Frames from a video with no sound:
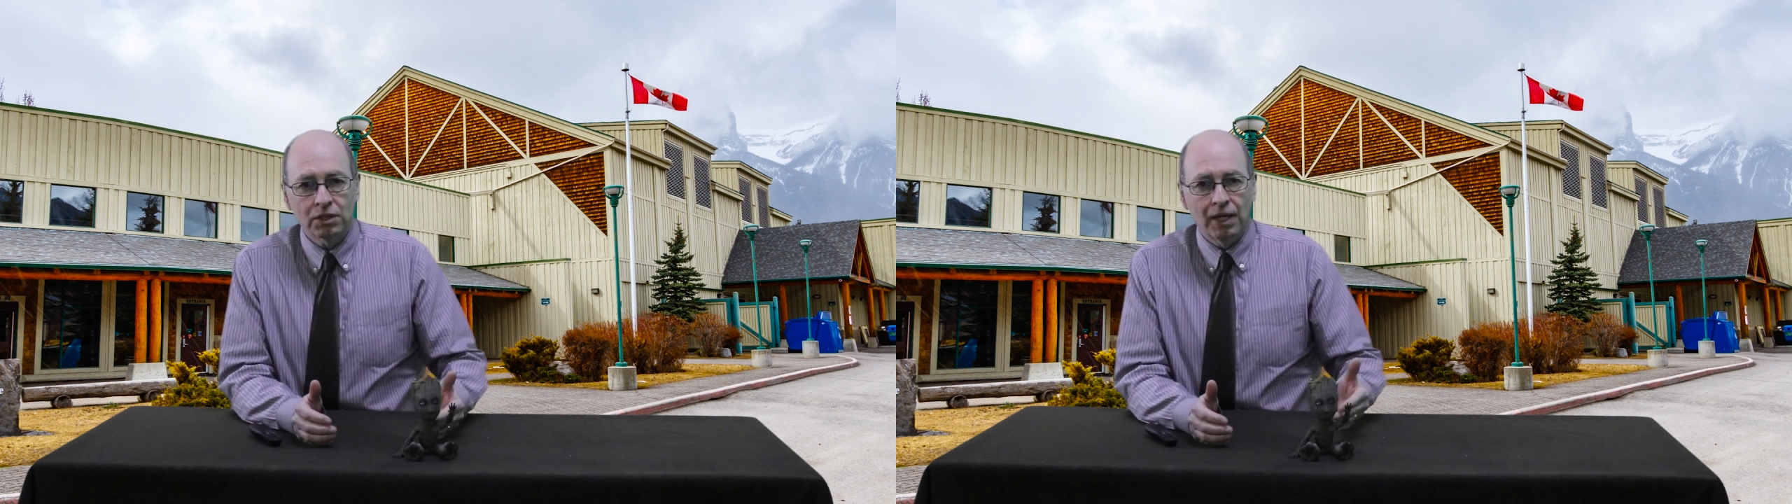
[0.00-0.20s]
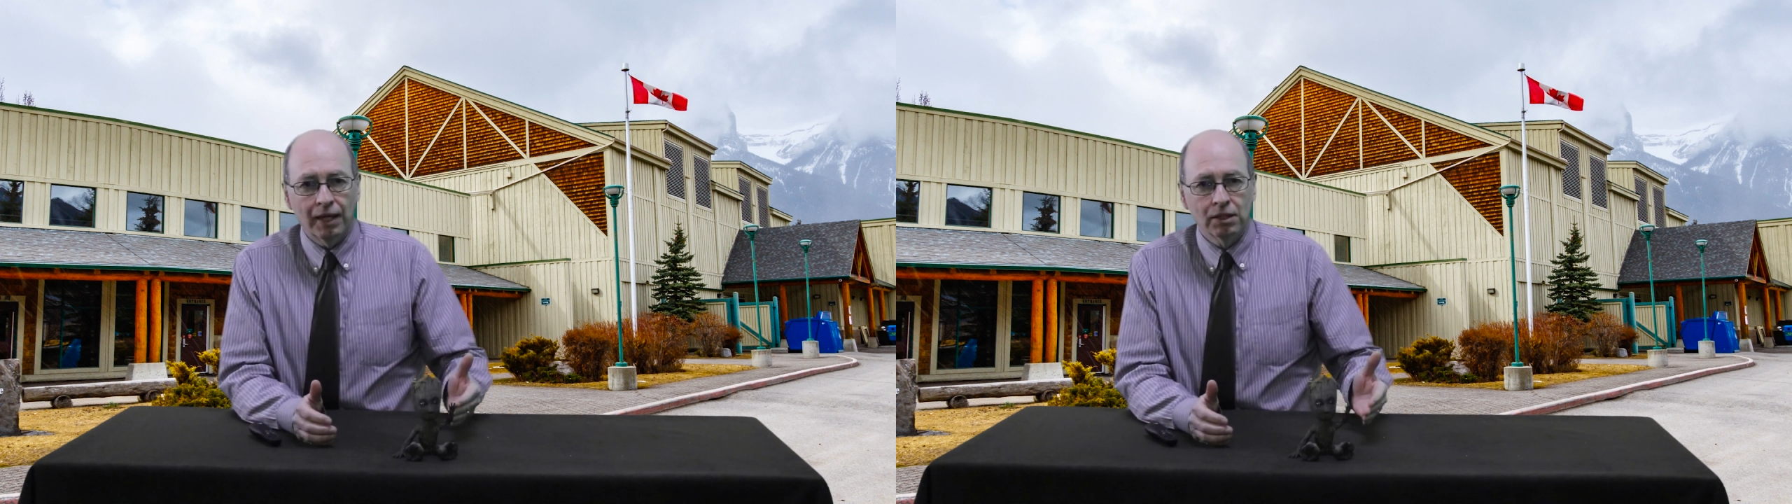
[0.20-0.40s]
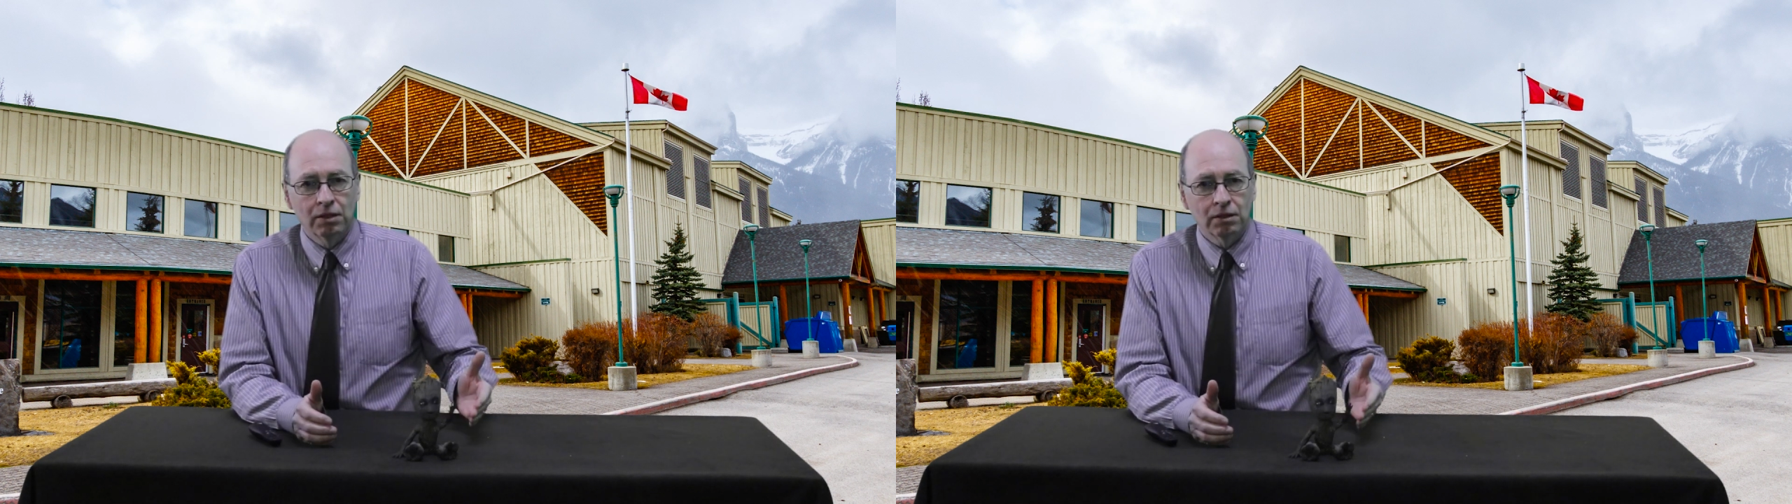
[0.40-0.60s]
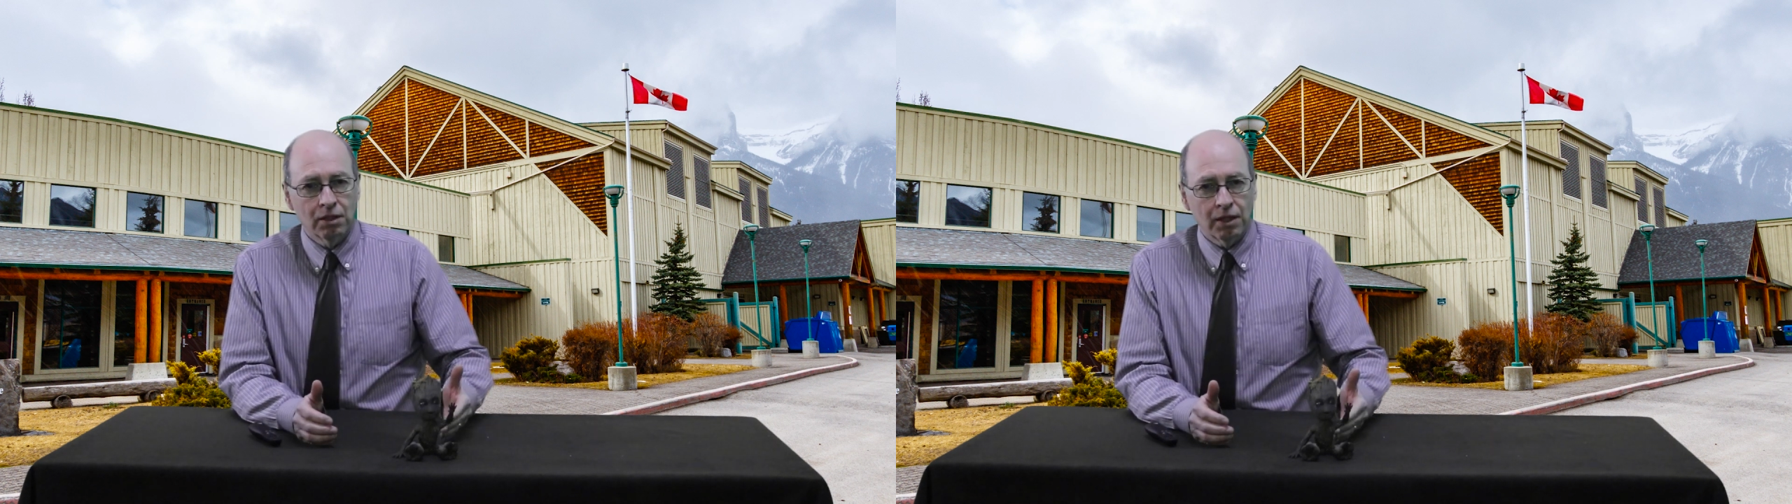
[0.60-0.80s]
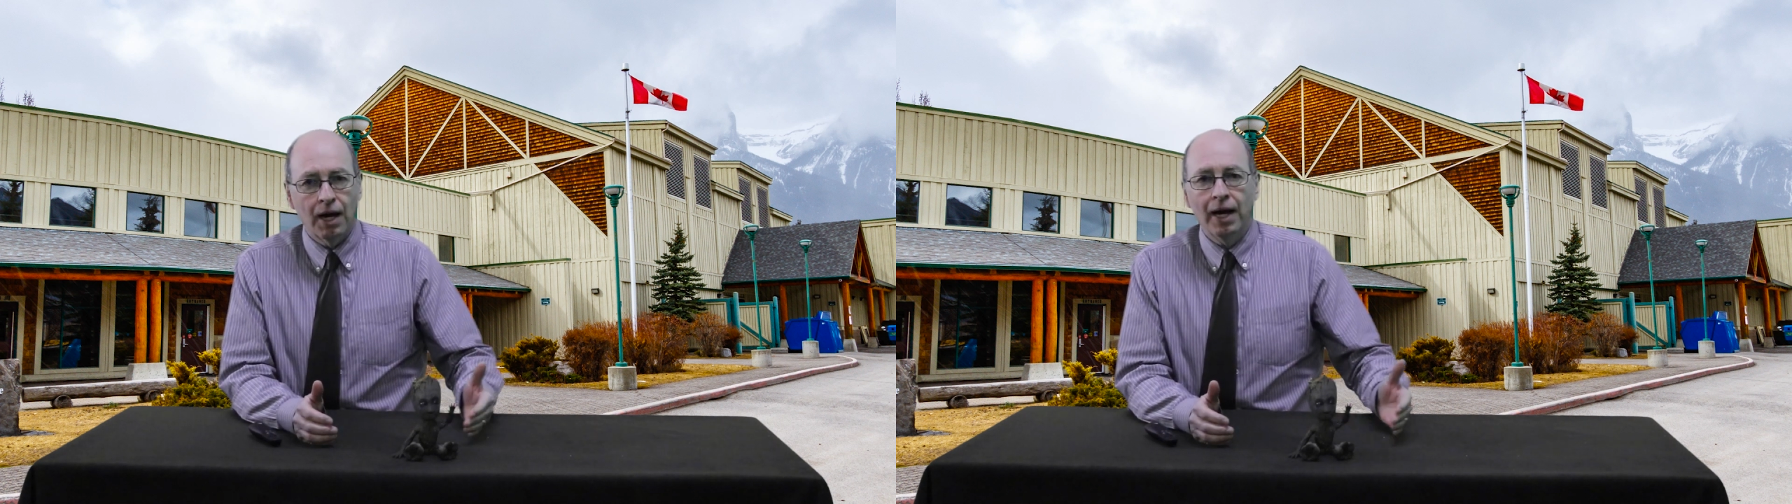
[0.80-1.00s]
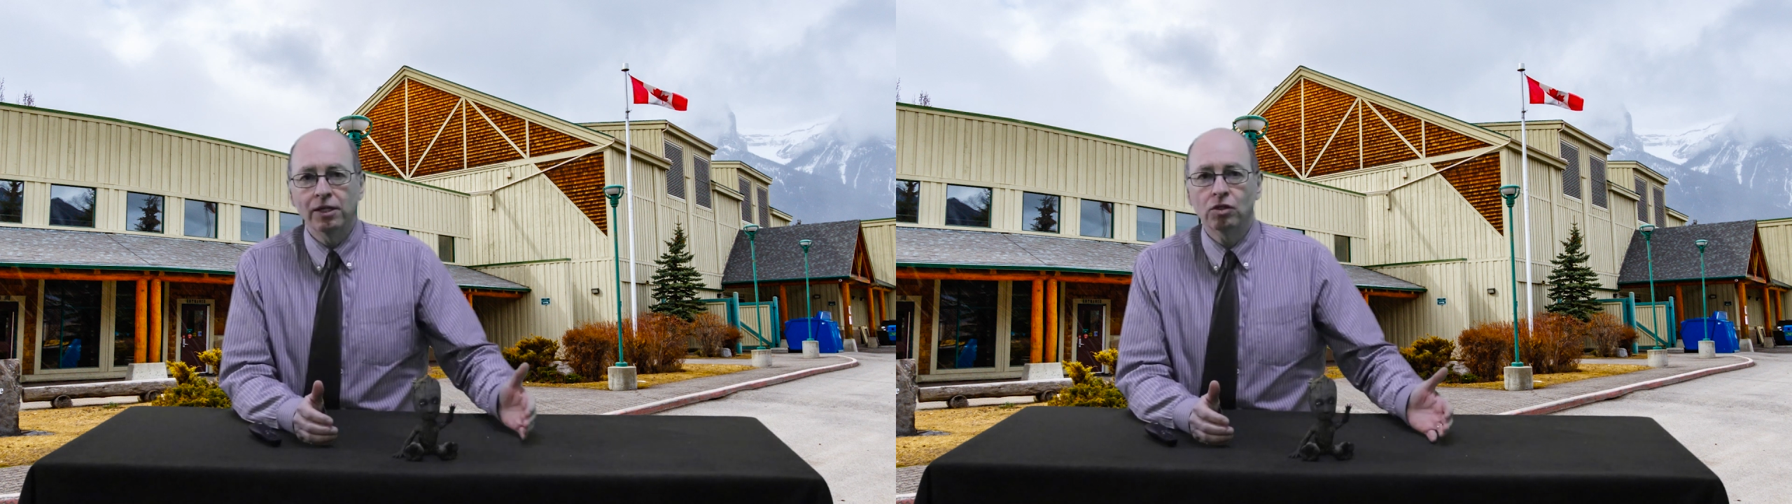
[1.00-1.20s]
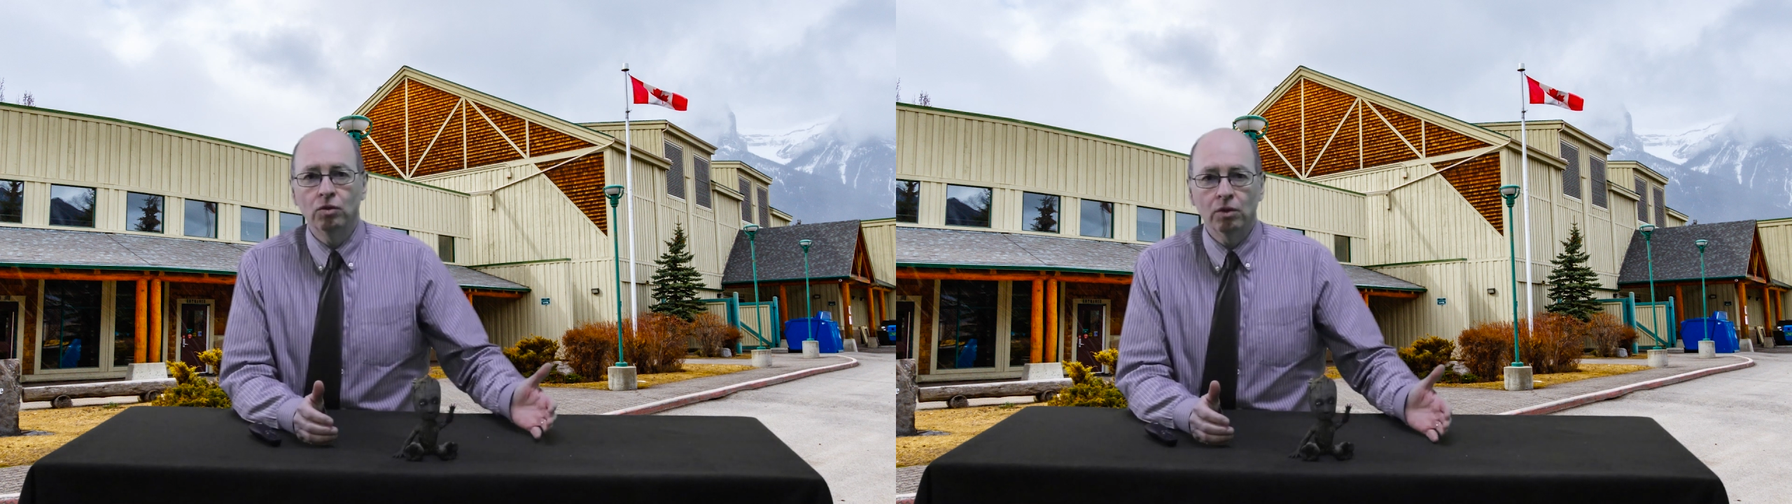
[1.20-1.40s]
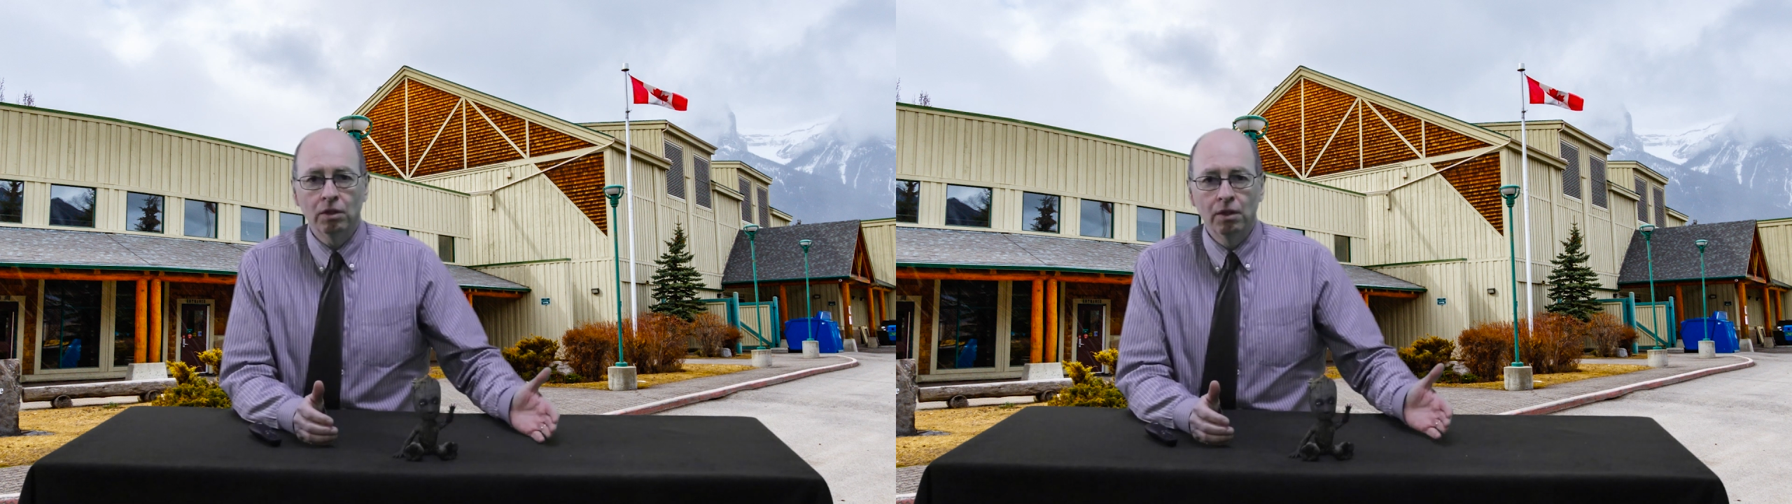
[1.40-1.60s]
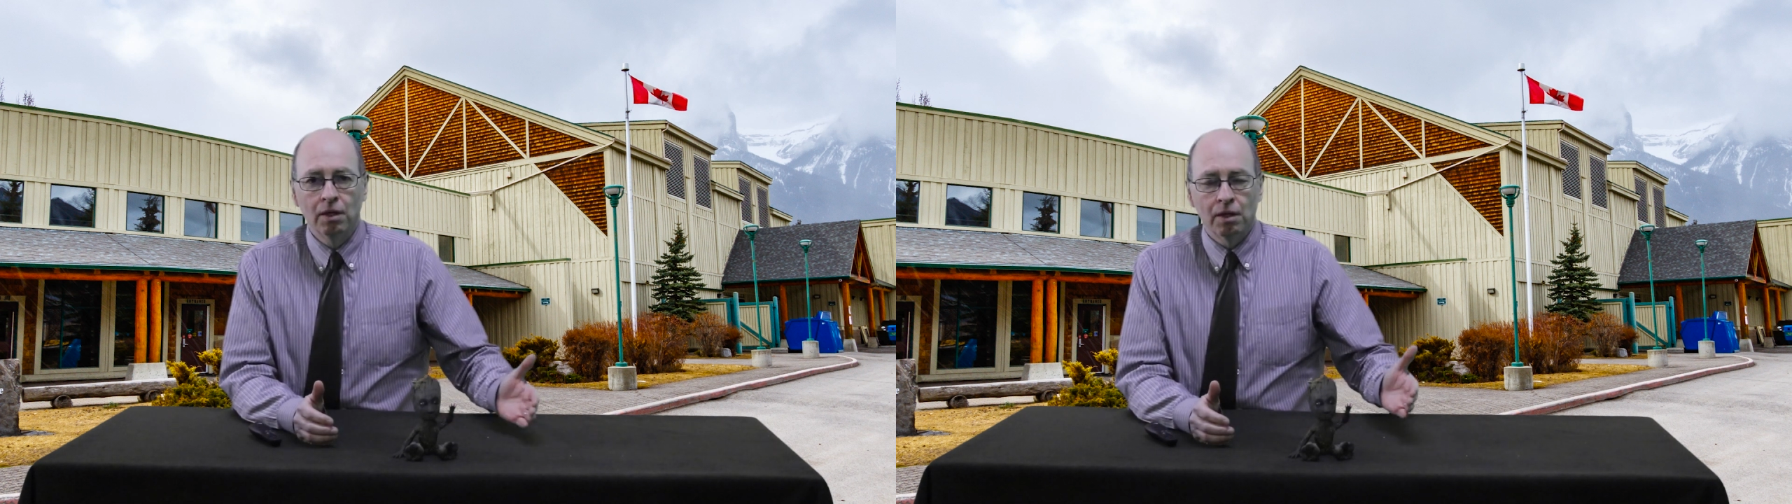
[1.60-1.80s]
get to the high school,